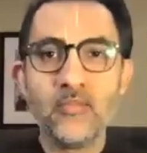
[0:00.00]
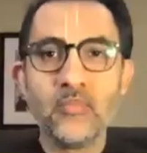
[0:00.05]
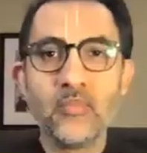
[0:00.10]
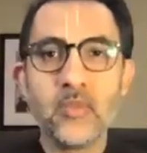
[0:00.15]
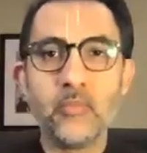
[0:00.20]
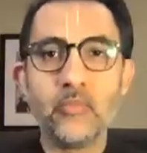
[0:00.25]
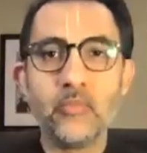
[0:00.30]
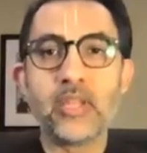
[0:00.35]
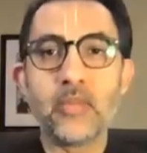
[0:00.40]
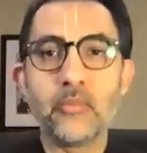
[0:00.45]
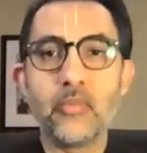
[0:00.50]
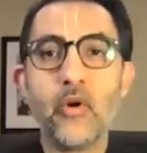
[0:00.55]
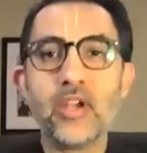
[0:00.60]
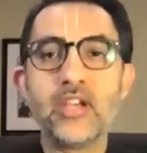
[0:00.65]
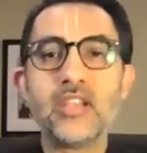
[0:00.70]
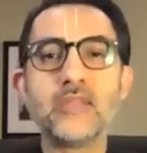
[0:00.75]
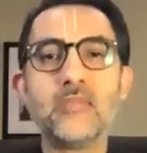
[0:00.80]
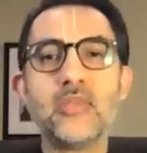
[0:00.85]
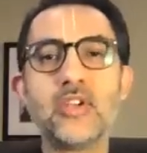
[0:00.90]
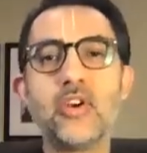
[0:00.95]
But the point
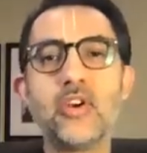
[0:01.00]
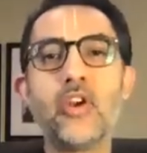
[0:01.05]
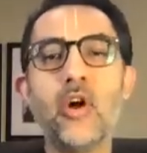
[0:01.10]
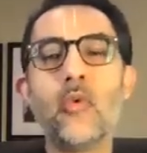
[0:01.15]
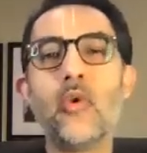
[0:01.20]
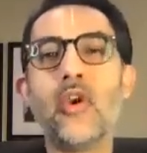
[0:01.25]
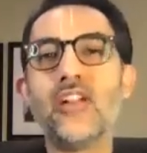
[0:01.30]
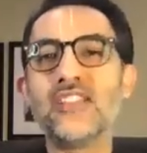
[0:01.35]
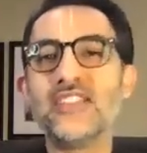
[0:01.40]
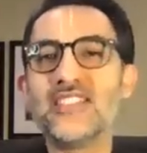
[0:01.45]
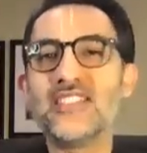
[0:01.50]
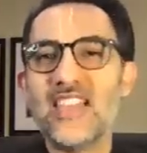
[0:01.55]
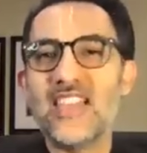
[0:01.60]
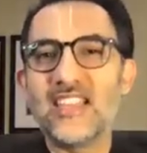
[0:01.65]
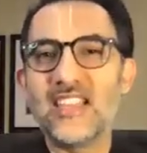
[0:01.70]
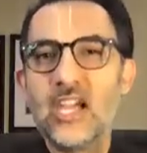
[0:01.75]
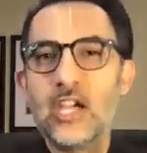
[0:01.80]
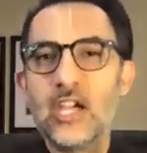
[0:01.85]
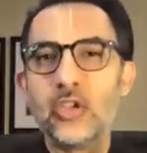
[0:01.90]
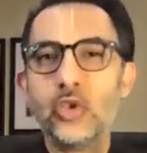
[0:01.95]
is, the material world is
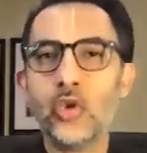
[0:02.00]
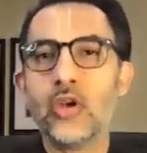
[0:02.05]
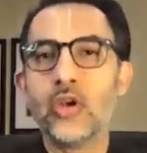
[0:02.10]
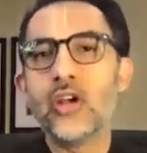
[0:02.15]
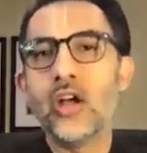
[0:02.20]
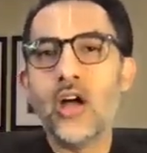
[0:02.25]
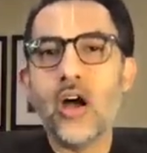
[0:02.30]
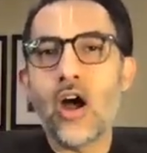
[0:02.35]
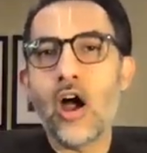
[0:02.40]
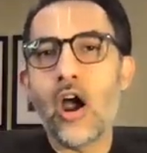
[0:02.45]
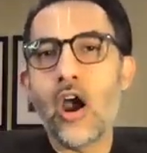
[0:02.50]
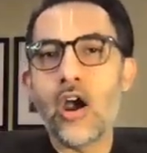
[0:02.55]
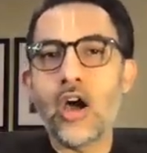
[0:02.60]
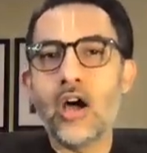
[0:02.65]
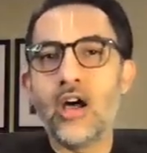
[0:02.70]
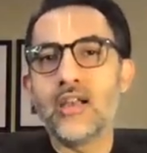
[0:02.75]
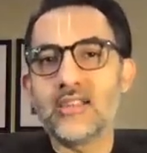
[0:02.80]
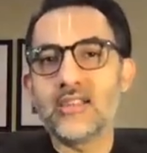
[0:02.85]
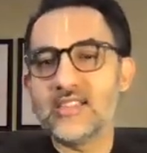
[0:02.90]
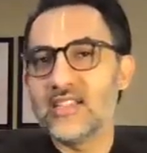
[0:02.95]
like dukkha are
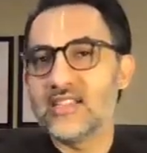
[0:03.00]
us.